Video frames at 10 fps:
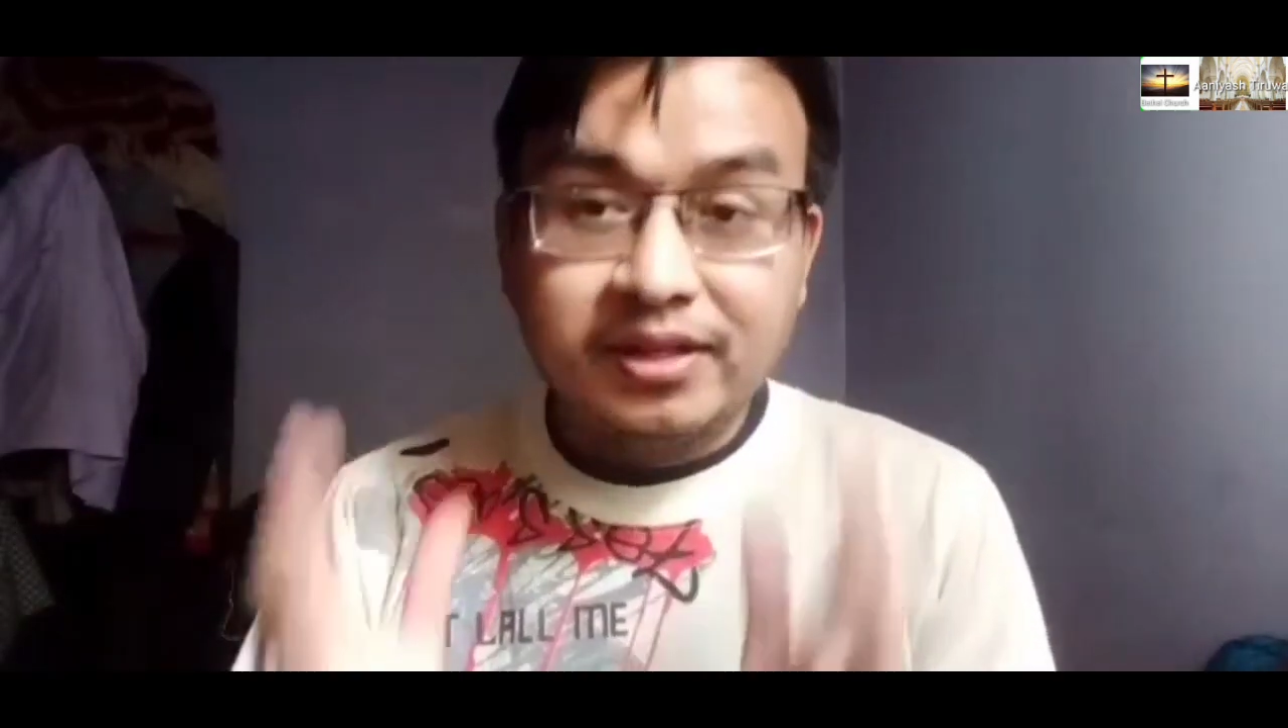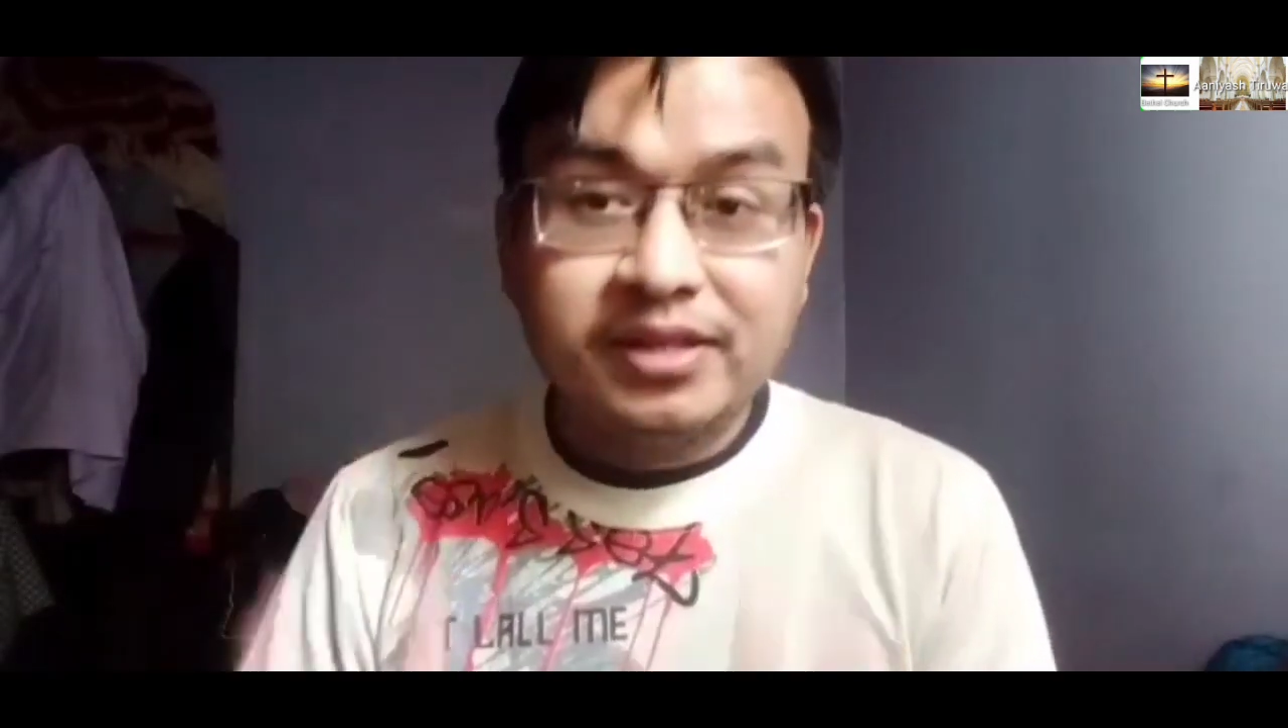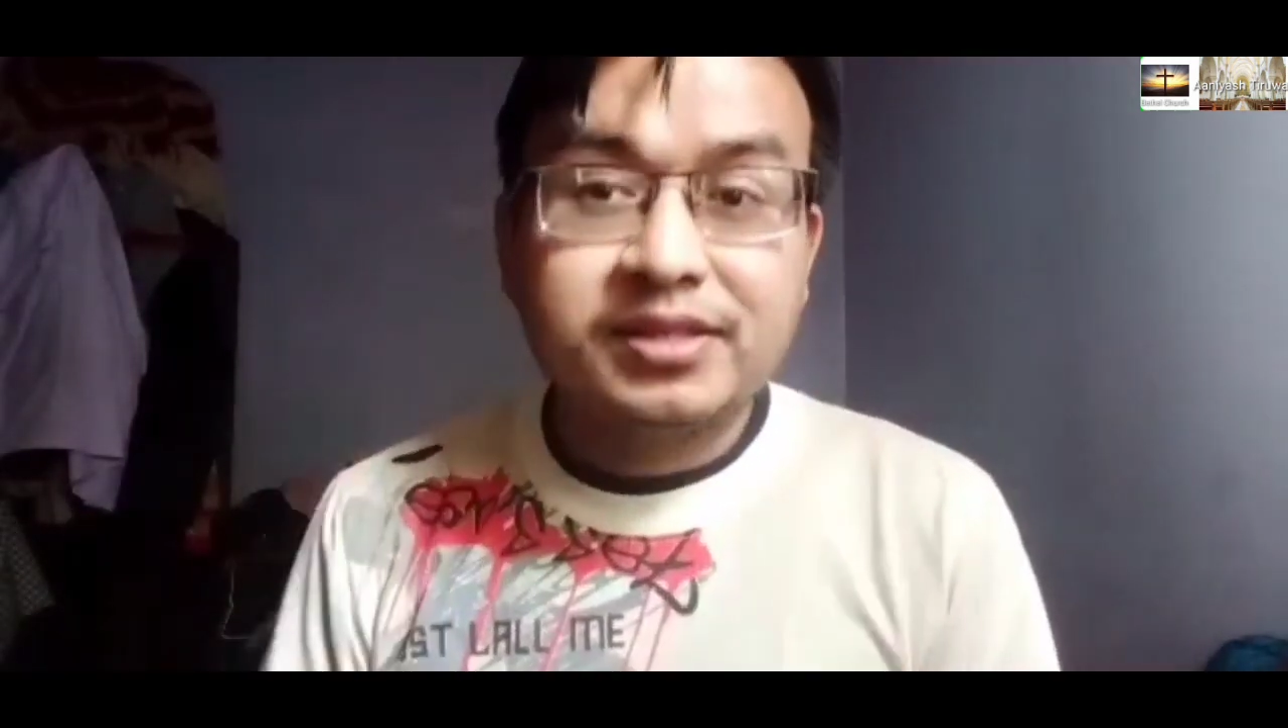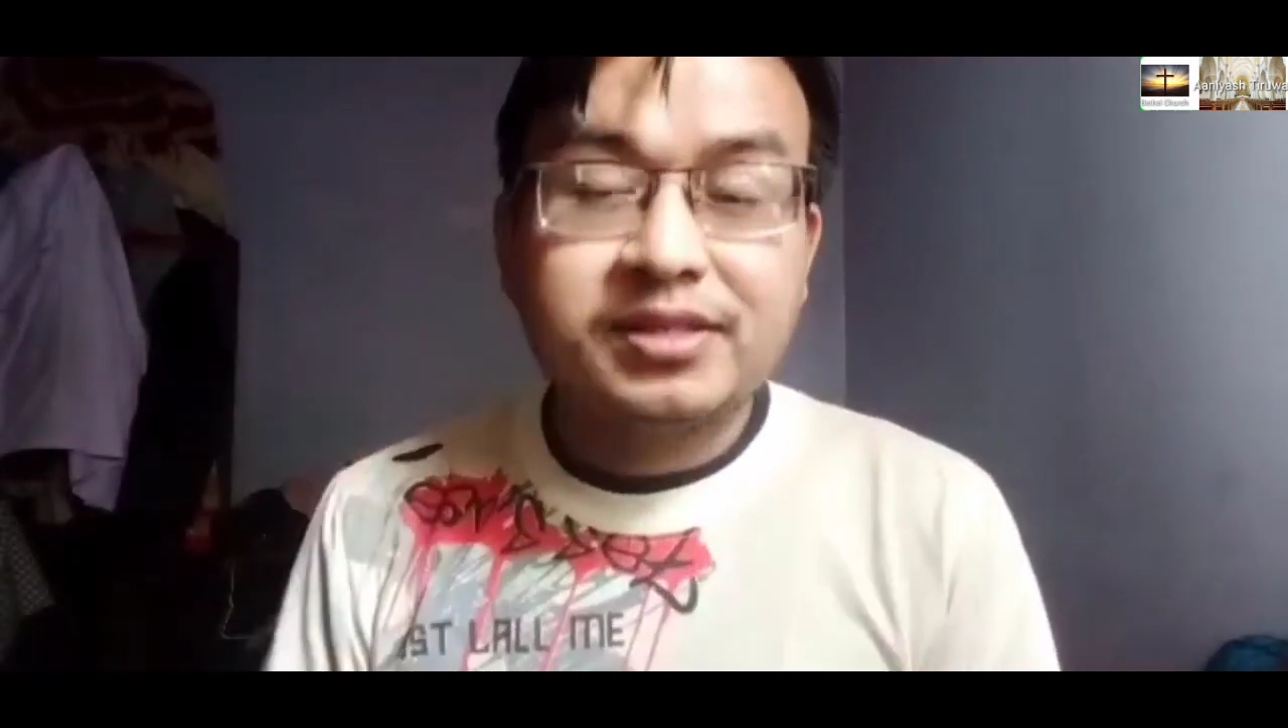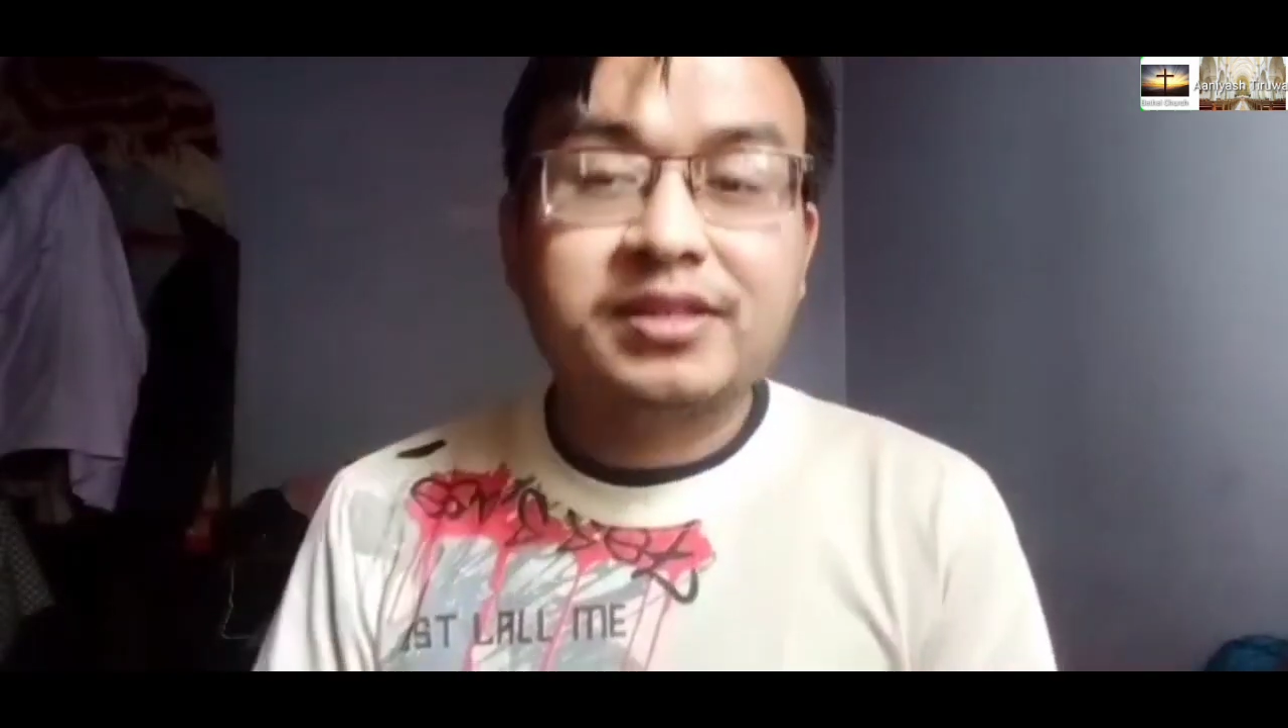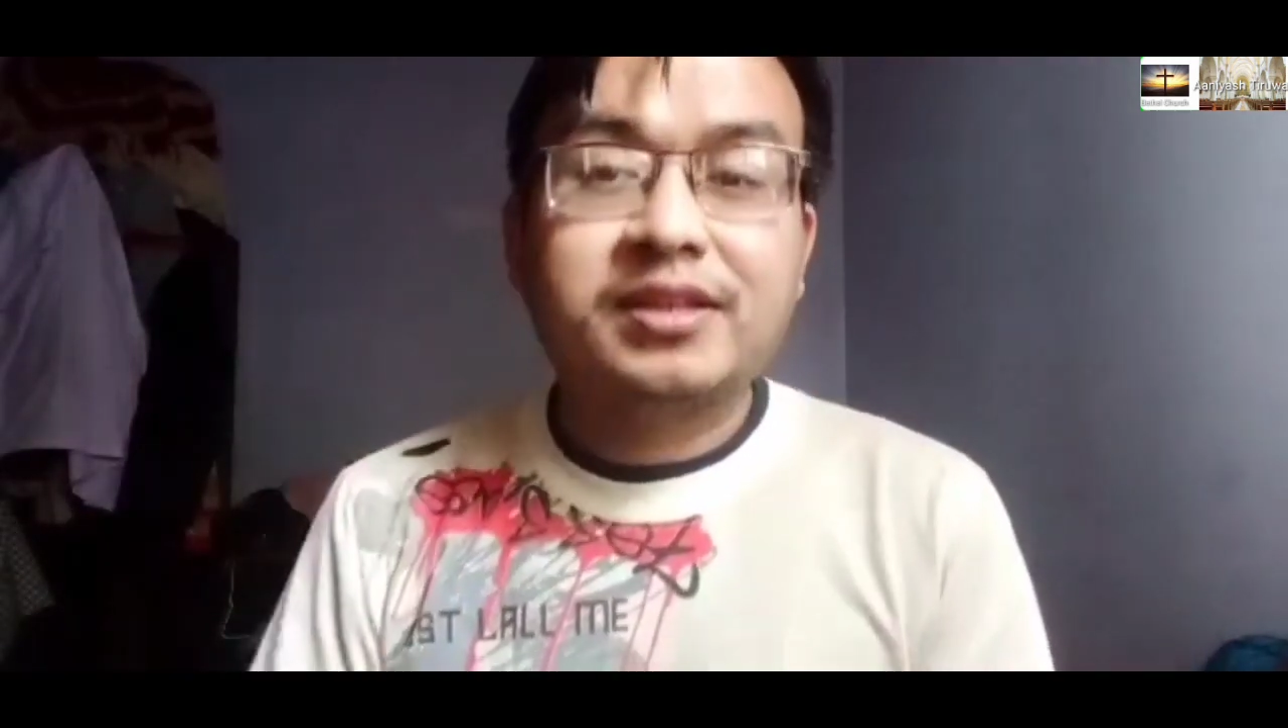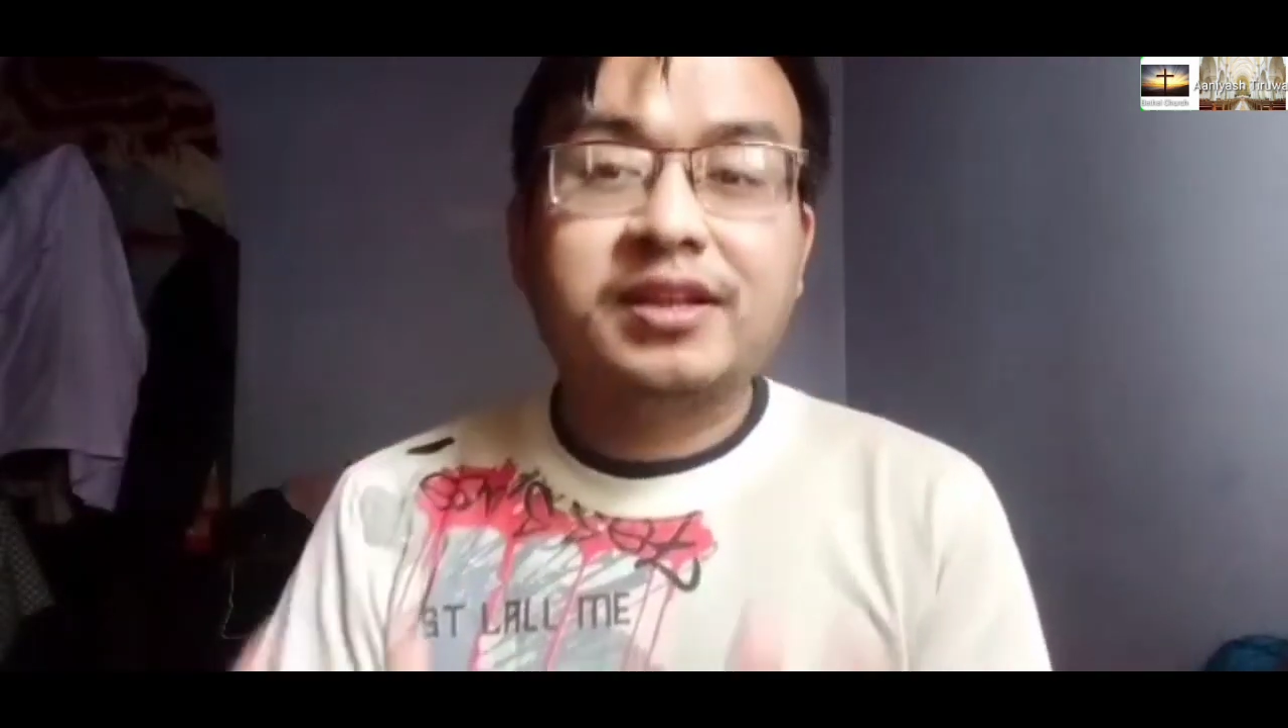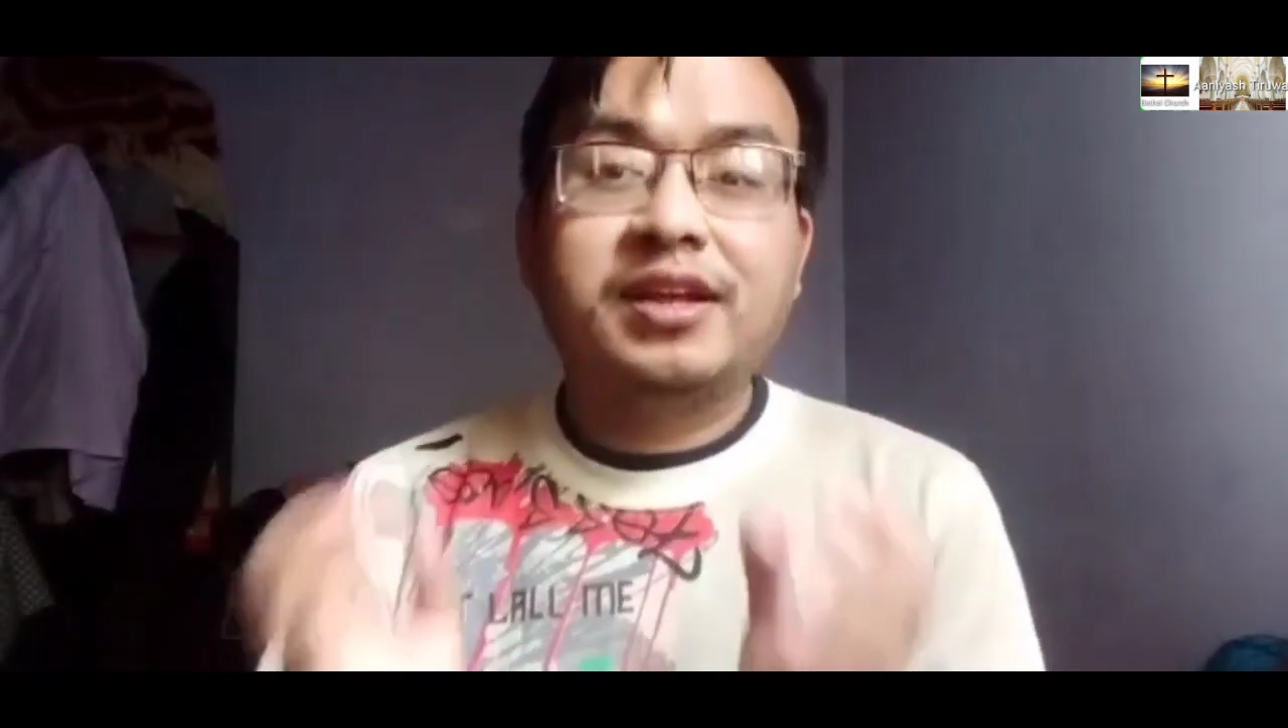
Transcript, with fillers: this